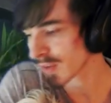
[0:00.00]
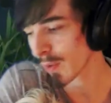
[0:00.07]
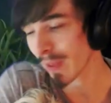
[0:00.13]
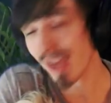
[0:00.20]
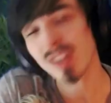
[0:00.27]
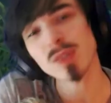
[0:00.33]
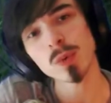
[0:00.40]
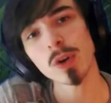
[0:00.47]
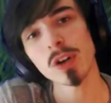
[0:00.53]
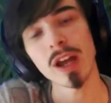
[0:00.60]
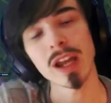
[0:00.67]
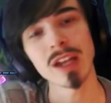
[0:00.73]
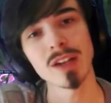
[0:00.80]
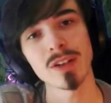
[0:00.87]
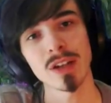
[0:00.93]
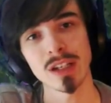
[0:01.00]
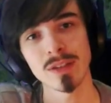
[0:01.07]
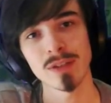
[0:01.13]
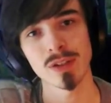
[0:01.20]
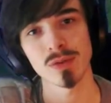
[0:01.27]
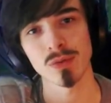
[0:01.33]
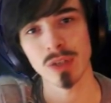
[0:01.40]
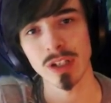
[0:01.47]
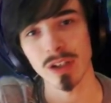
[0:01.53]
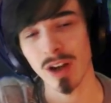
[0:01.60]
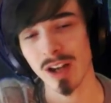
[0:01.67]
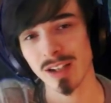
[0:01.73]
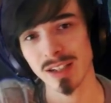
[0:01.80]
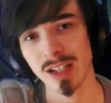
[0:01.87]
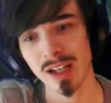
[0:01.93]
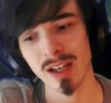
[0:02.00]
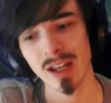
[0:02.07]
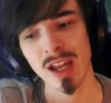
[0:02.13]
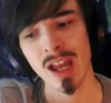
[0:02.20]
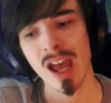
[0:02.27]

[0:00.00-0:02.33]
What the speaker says: So that's what Eve is really nice at,